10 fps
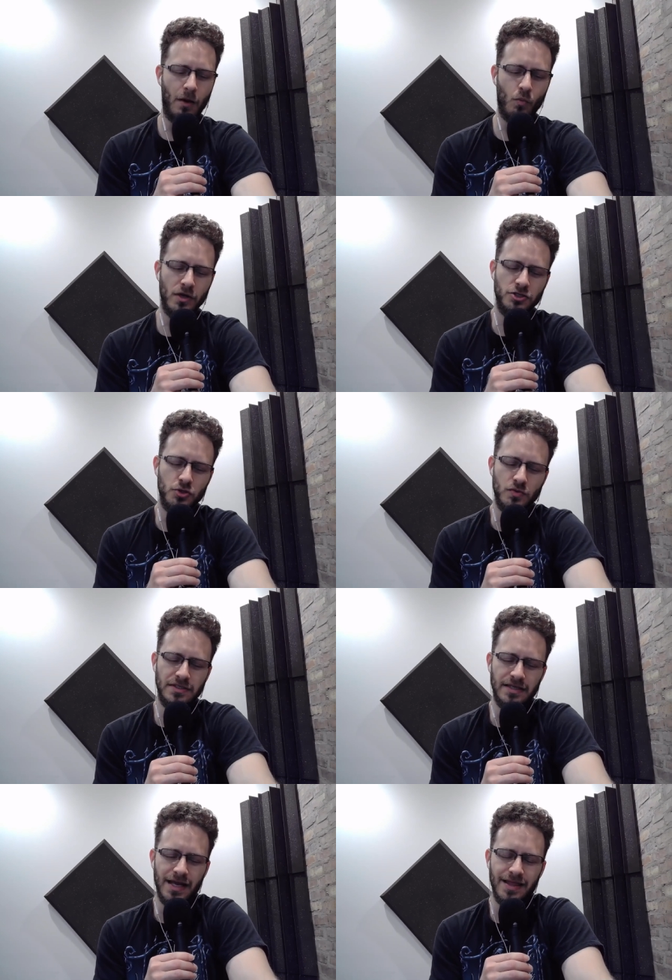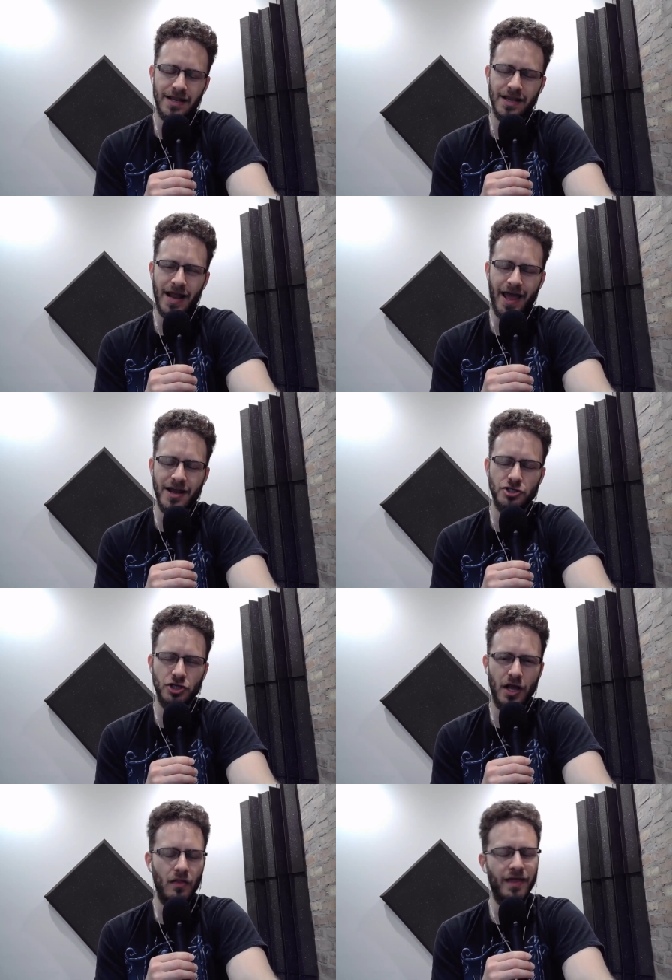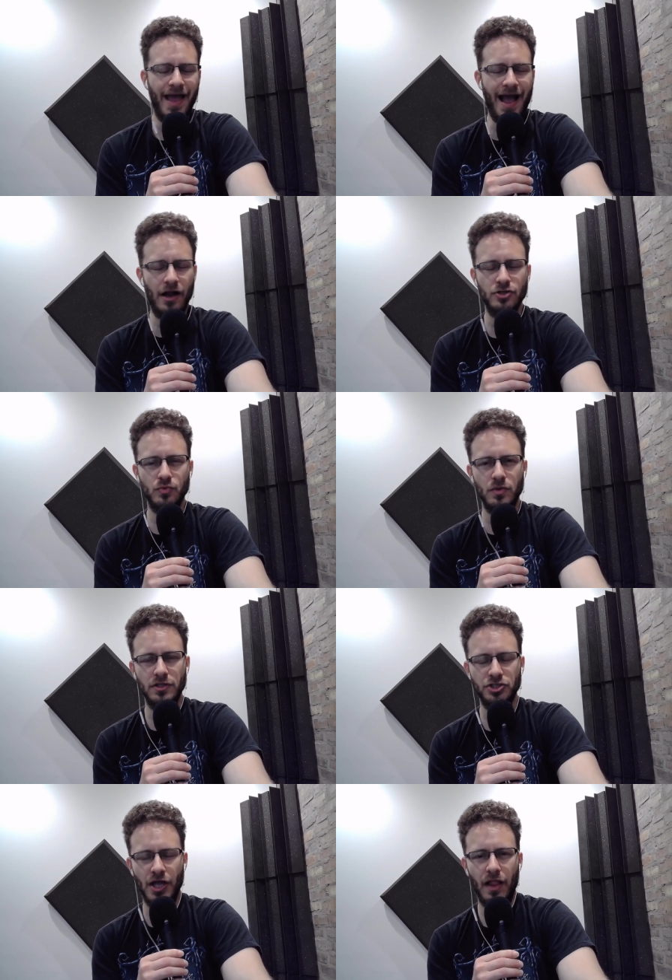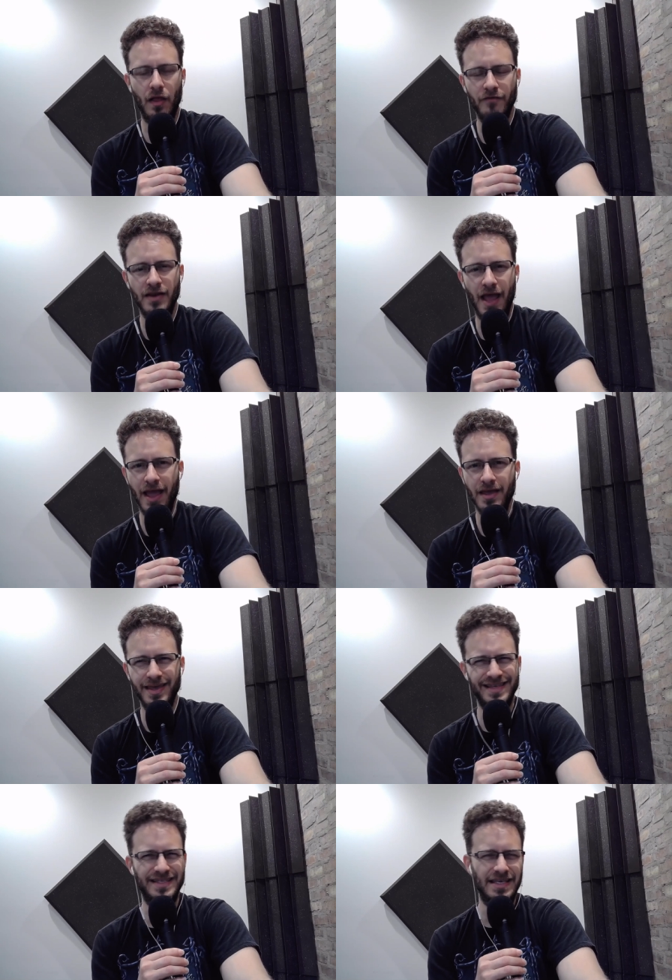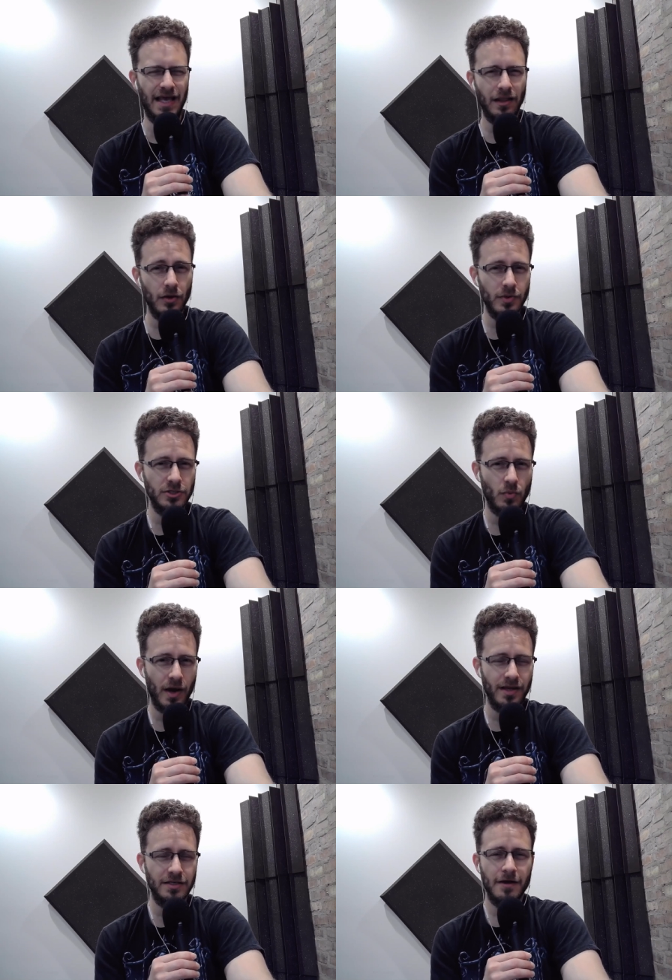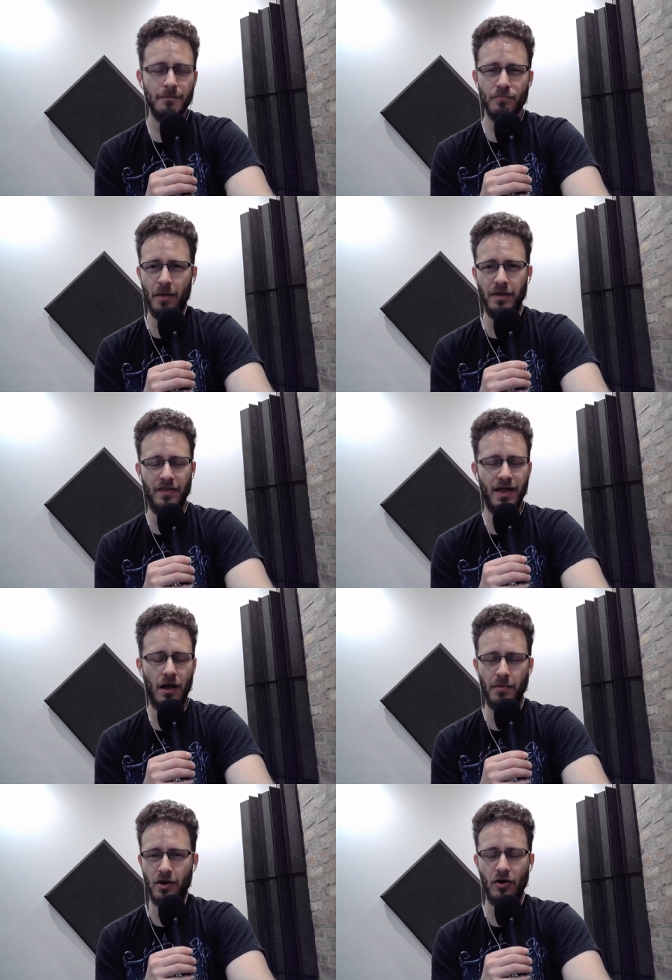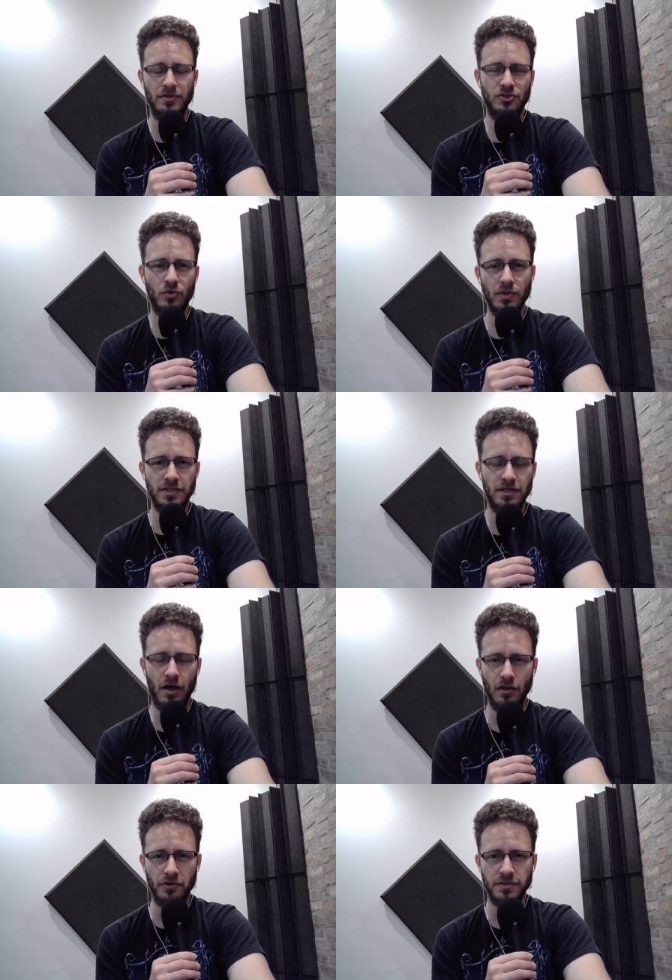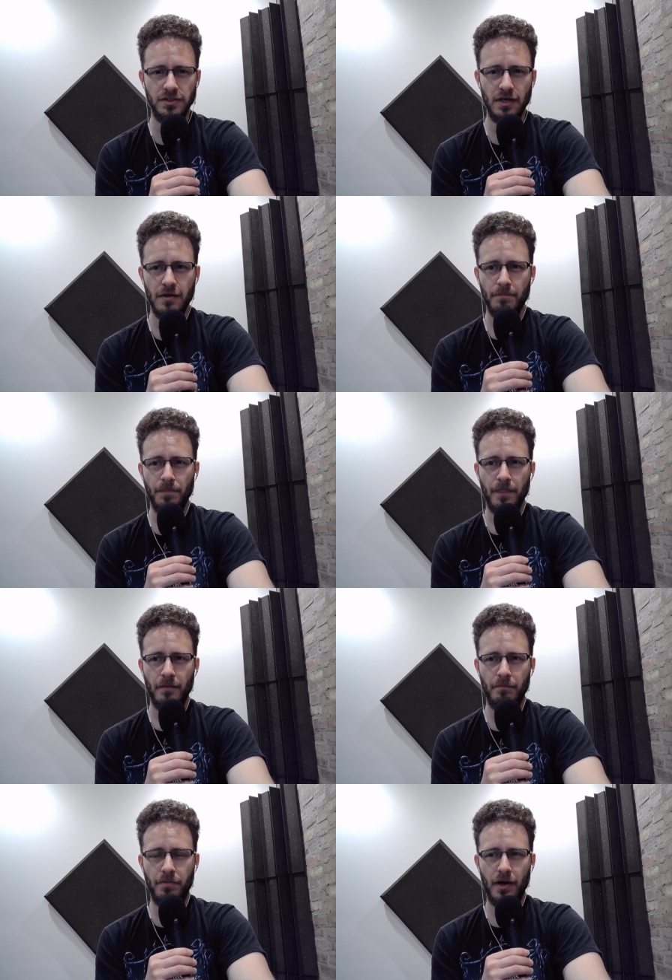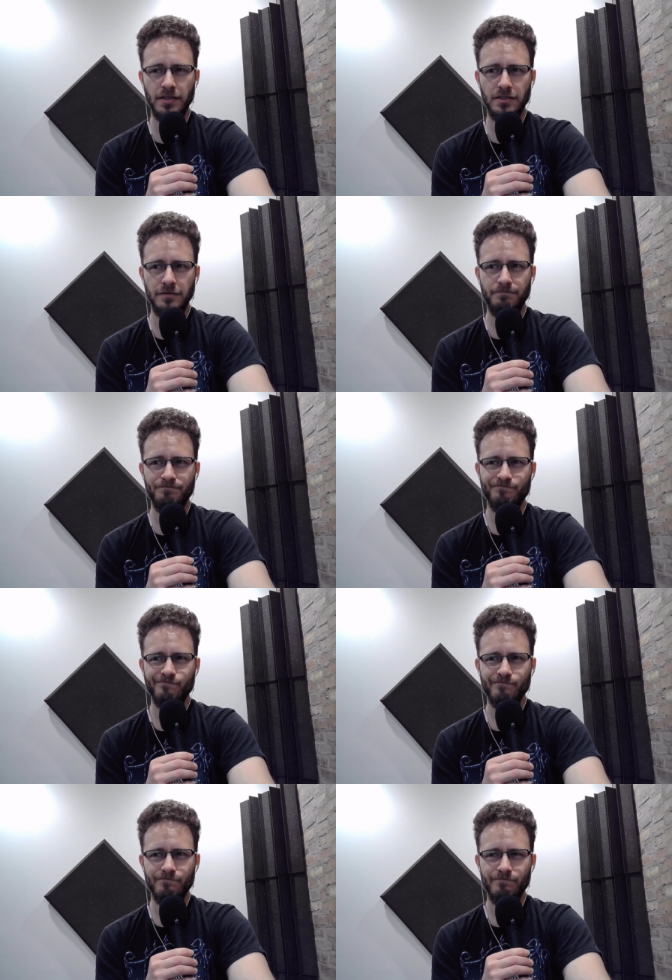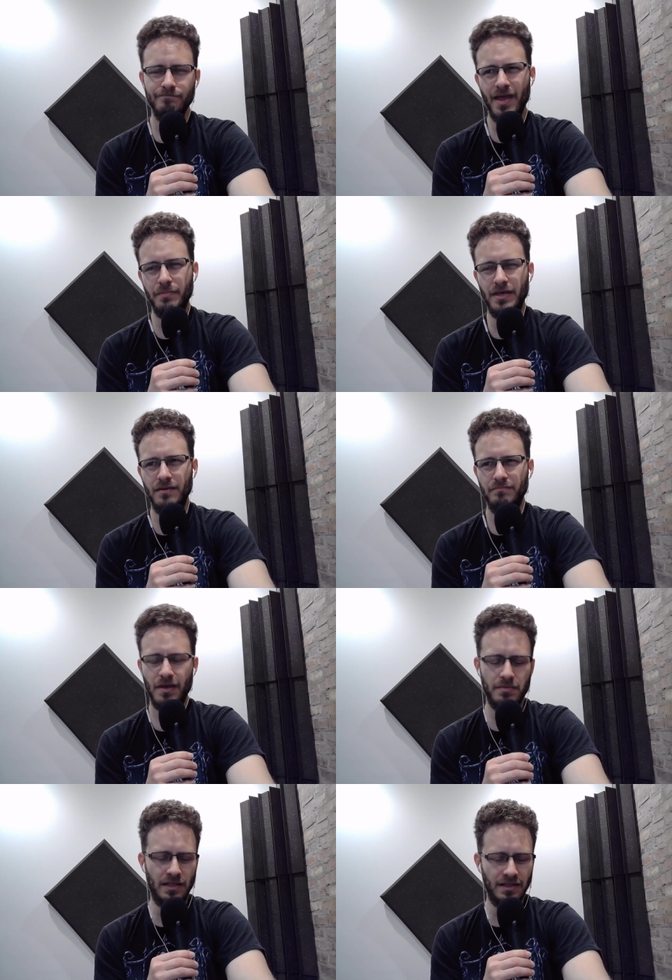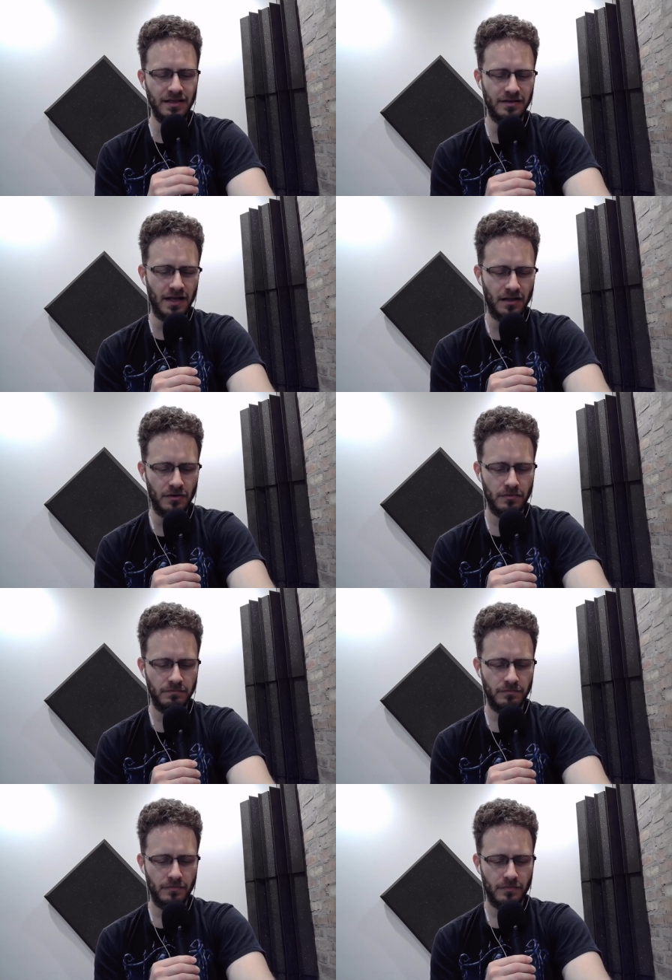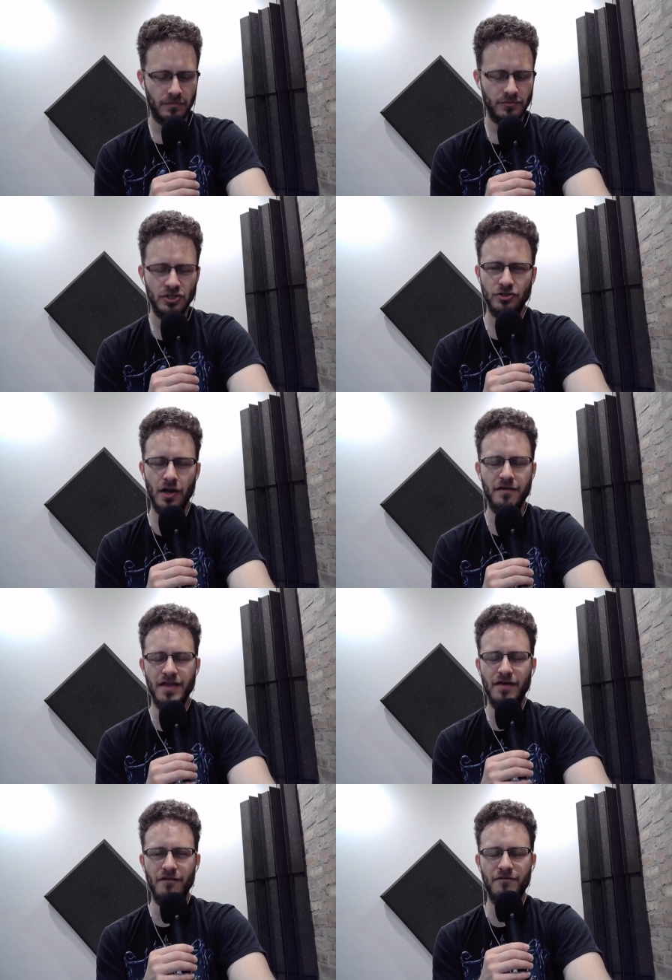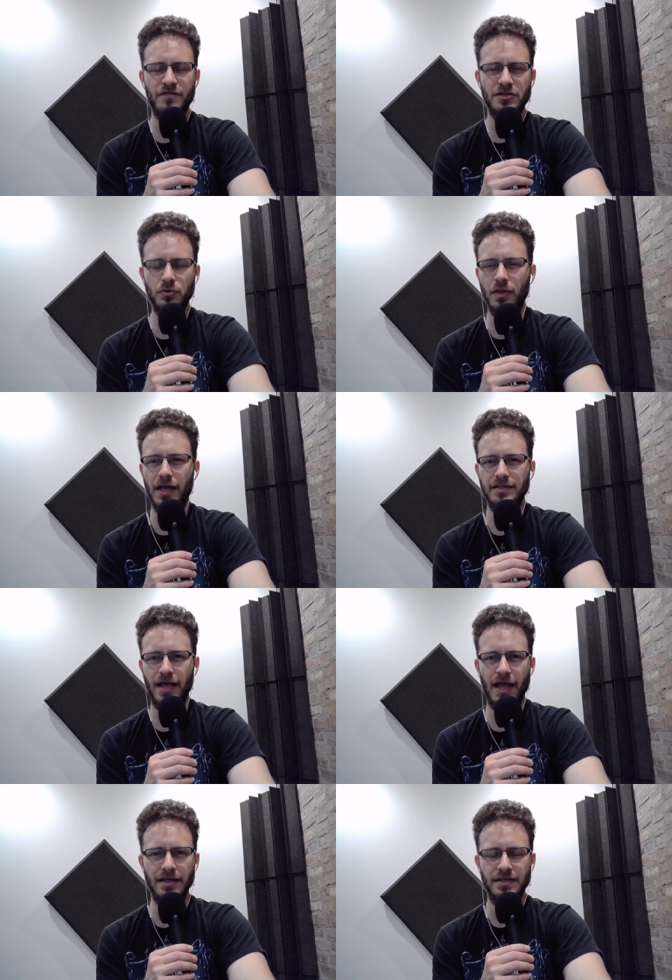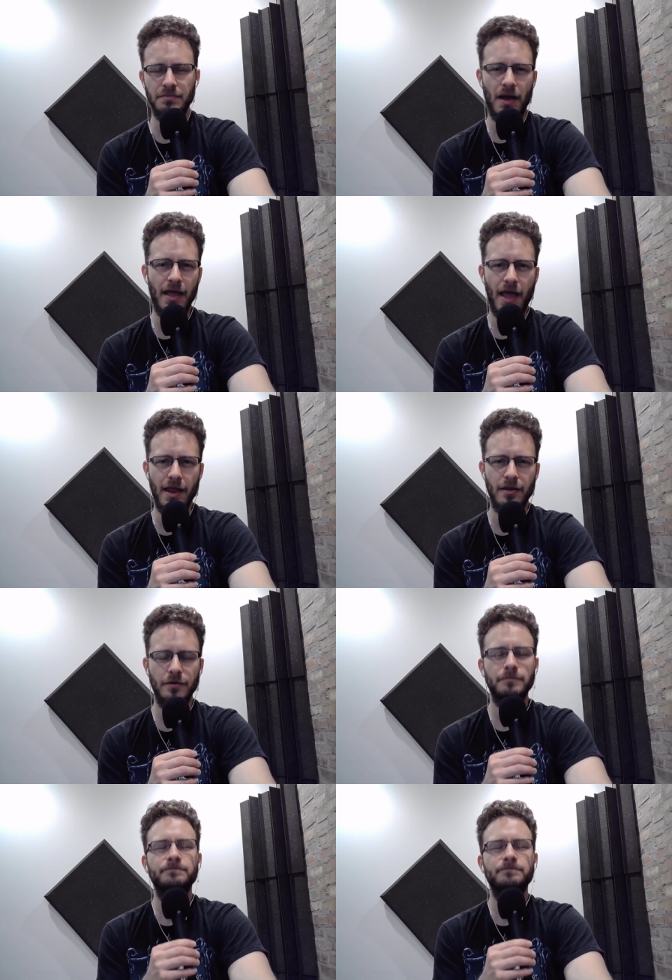Would you say that an eggshell, the actual shell of an egg, is yellowish white? I mean, they come in all sorts of colors, but maybe a little yellow. Just trying to visualize eggs in my head.